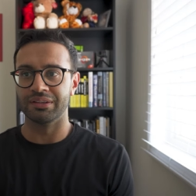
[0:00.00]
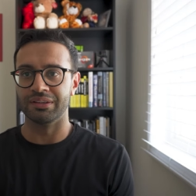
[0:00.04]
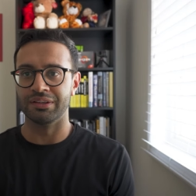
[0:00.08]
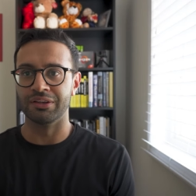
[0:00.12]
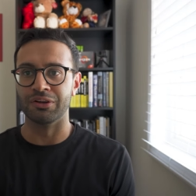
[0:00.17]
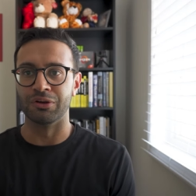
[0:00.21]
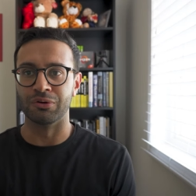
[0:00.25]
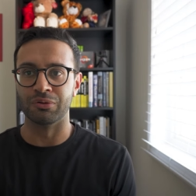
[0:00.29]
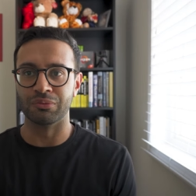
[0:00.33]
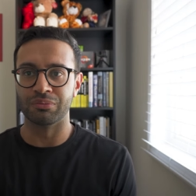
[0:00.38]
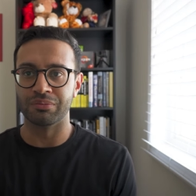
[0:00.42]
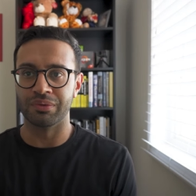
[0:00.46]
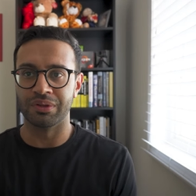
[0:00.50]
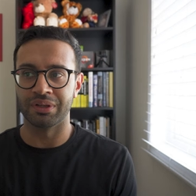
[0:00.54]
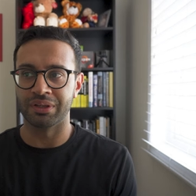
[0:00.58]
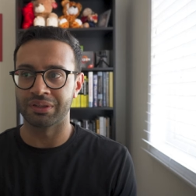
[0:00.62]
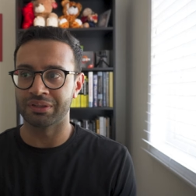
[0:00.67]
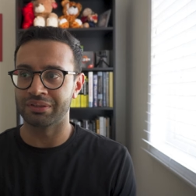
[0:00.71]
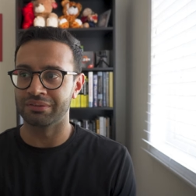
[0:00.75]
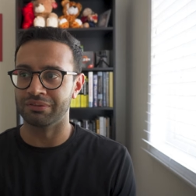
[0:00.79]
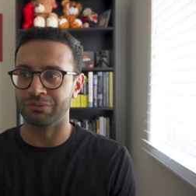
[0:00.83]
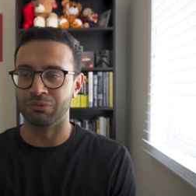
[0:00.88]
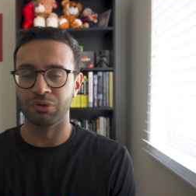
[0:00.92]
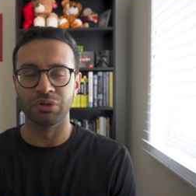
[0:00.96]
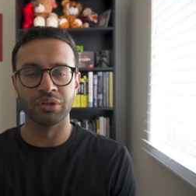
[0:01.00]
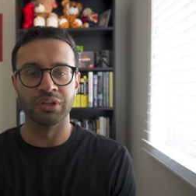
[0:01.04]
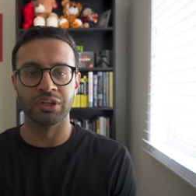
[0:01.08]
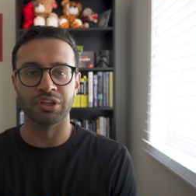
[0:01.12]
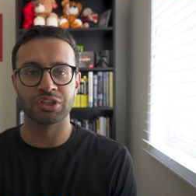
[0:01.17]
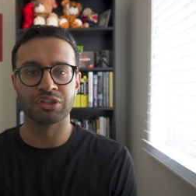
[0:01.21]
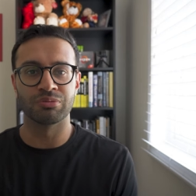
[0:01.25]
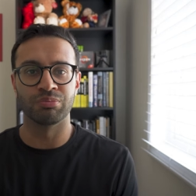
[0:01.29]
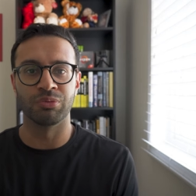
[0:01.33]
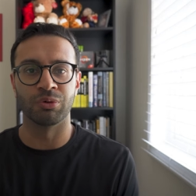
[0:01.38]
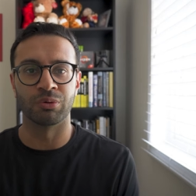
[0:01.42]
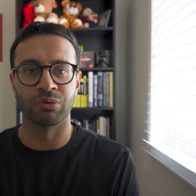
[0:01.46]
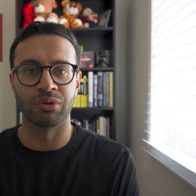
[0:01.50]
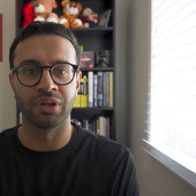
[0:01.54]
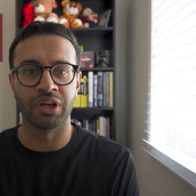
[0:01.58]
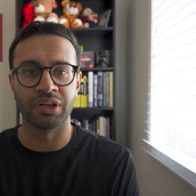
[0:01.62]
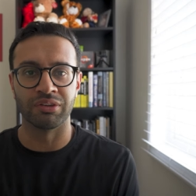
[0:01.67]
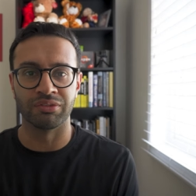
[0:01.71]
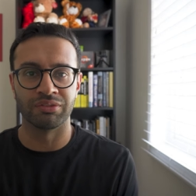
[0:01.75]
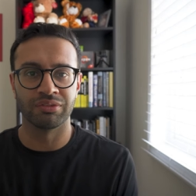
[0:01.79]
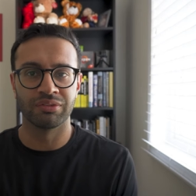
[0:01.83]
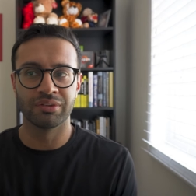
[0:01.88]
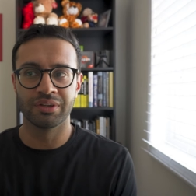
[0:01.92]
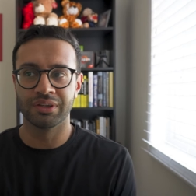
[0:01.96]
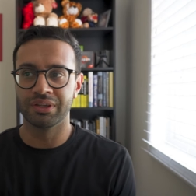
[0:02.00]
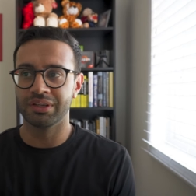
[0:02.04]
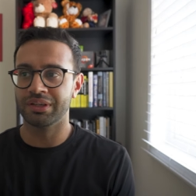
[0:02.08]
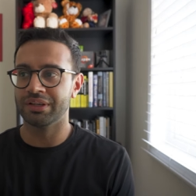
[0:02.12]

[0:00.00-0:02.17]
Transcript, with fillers: you know, really explore life.